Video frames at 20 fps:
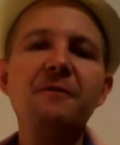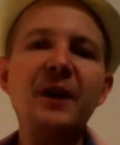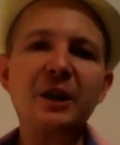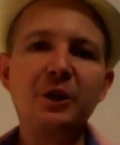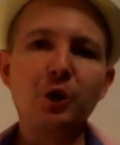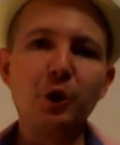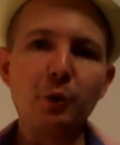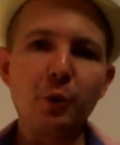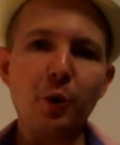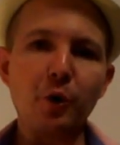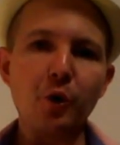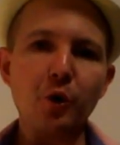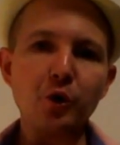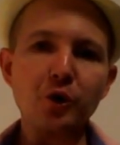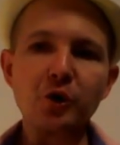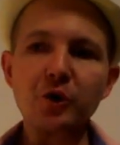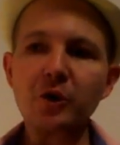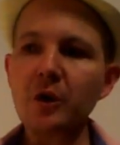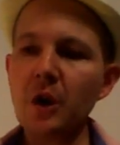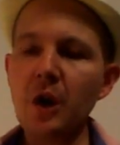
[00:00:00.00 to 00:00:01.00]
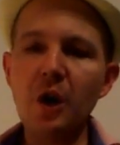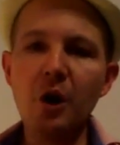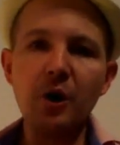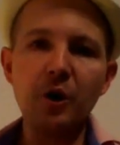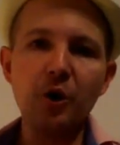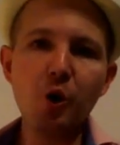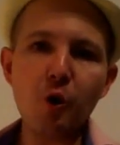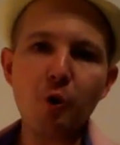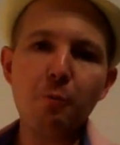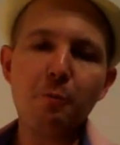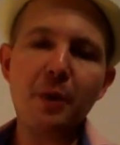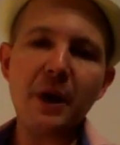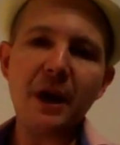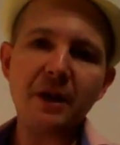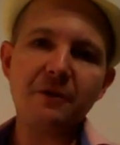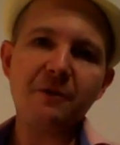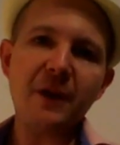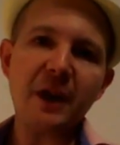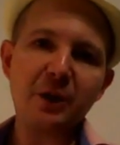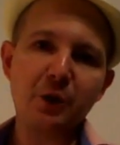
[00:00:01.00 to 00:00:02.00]
factory workers,
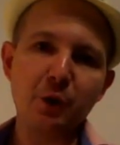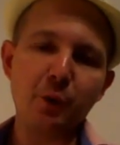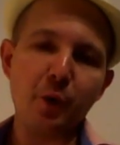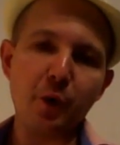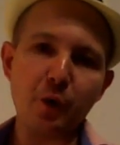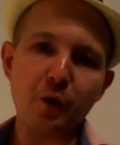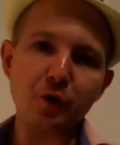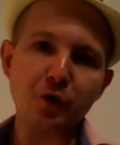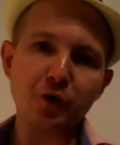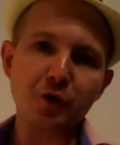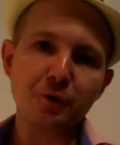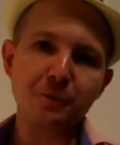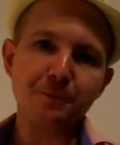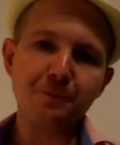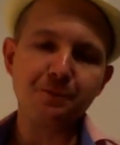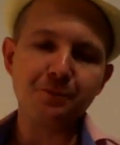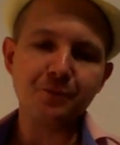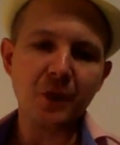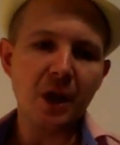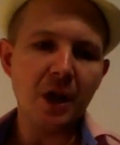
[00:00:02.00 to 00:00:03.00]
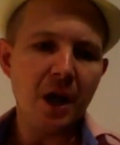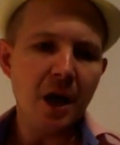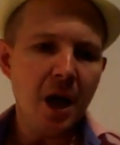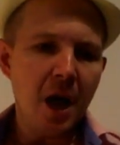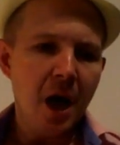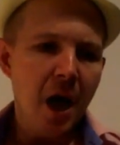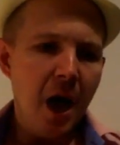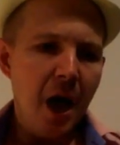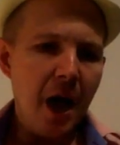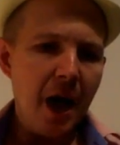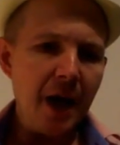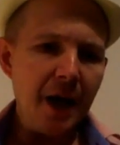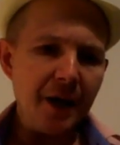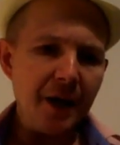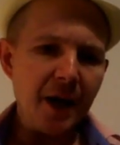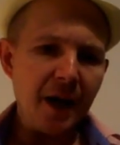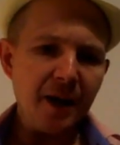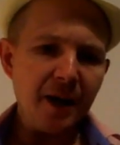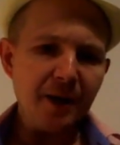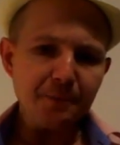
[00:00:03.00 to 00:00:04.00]
low-paid factory workers.
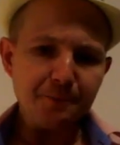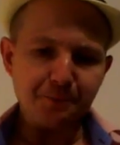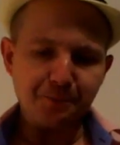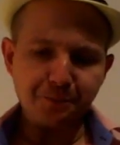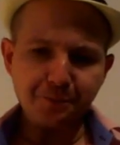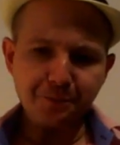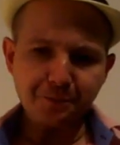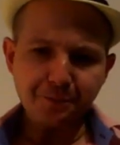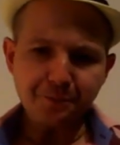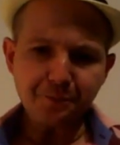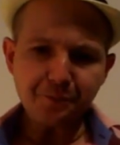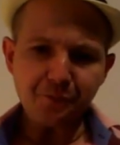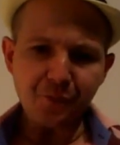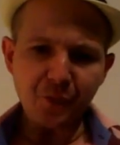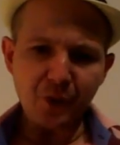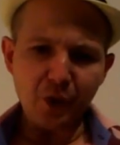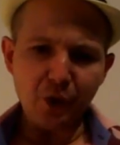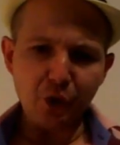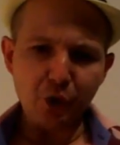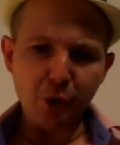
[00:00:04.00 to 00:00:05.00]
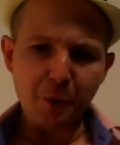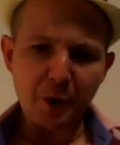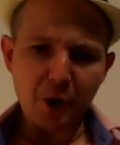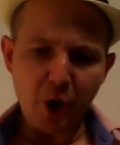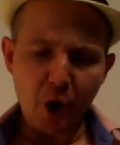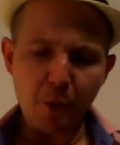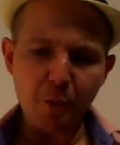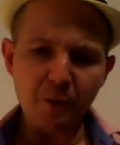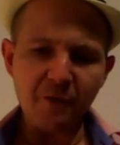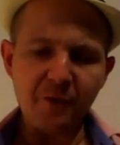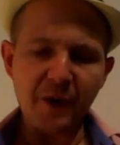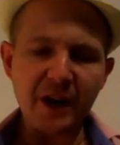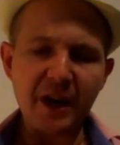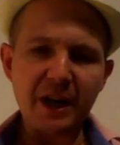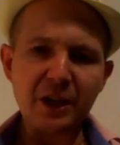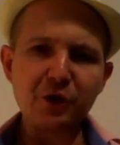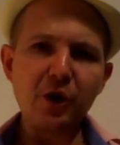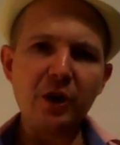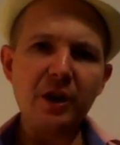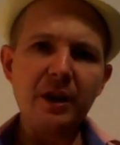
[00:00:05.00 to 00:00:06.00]
And to become
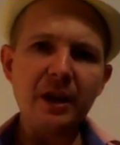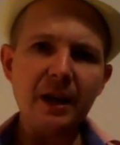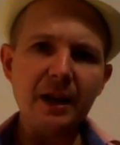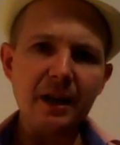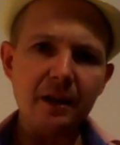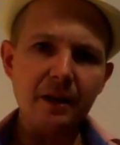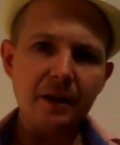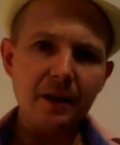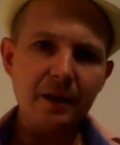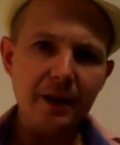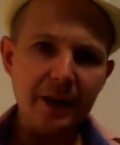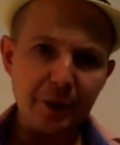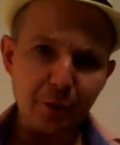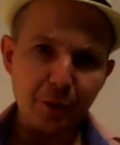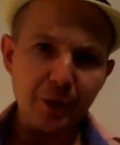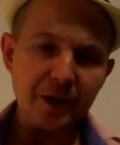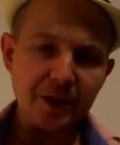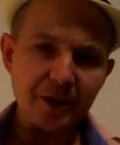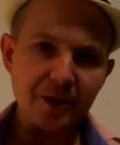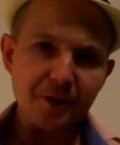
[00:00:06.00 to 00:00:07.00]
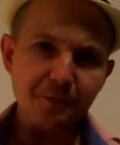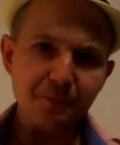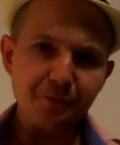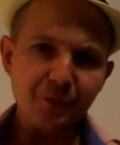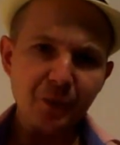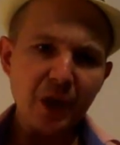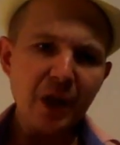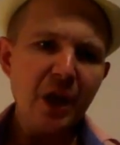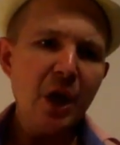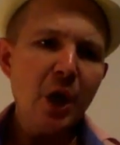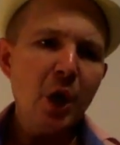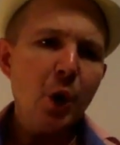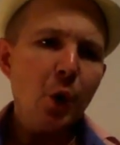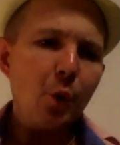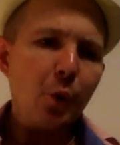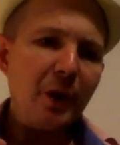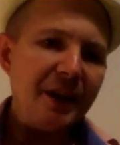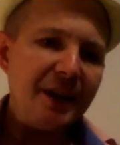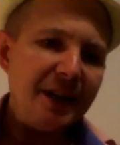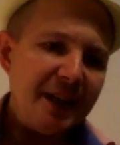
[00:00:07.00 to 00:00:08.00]
financially literate,
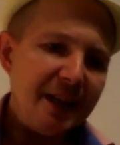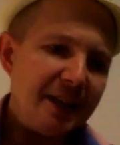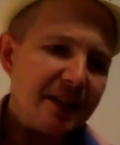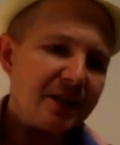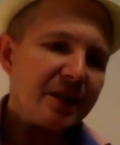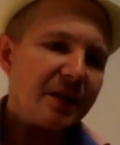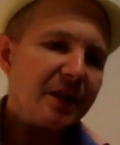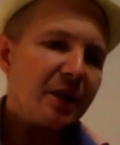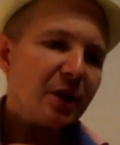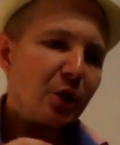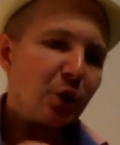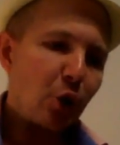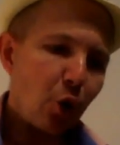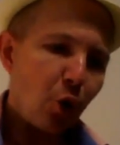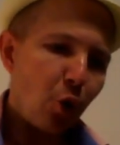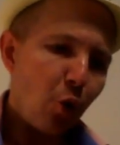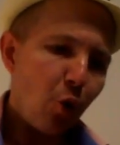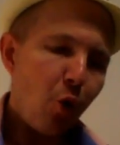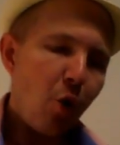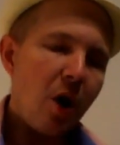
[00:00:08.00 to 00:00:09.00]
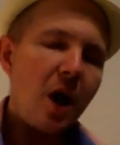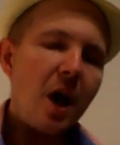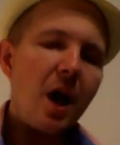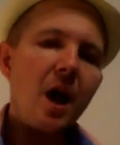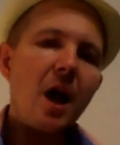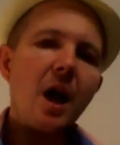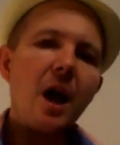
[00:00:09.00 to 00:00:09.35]
we need to